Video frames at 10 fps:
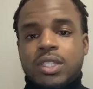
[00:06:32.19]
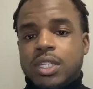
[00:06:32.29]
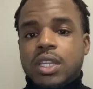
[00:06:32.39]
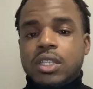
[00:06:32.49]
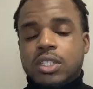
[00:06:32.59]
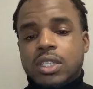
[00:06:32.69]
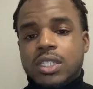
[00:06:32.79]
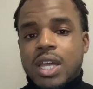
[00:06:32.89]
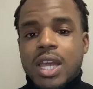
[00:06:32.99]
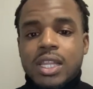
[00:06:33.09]
get into these
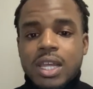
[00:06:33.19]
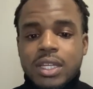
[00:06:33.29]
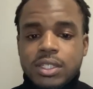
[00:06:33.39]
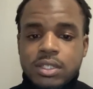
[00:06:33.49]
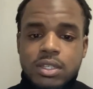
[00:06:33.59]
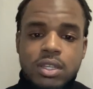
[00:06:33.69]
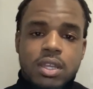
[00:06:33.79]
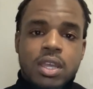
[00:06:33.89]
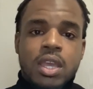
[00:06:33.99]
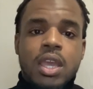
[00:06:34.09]
highlights
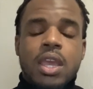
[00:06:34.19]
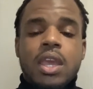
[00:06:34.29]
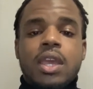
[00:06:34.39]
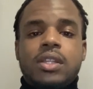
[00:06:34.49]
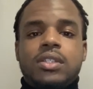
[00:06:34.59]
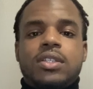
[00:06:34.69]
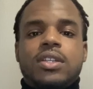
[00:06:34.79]
and